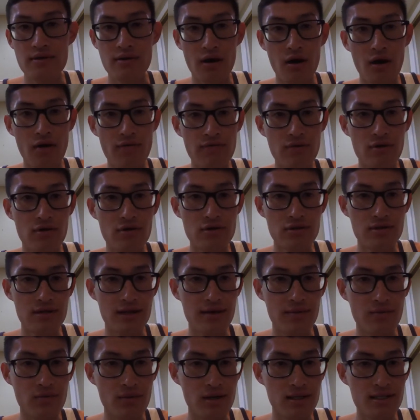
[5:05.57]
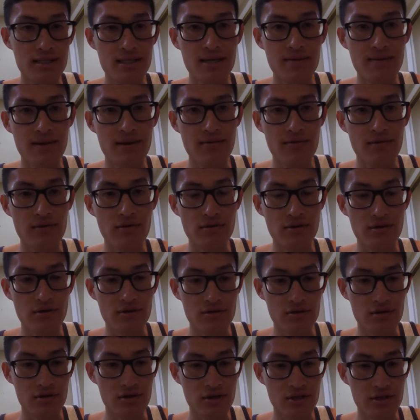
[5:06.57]
Of course, like one time I go to
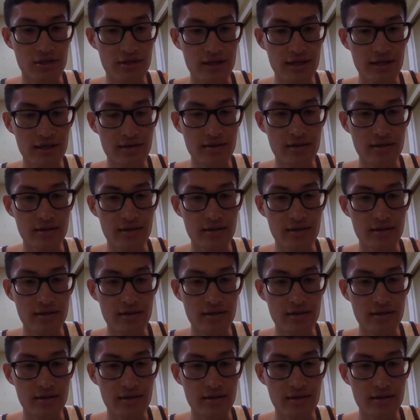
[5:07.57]
surgery.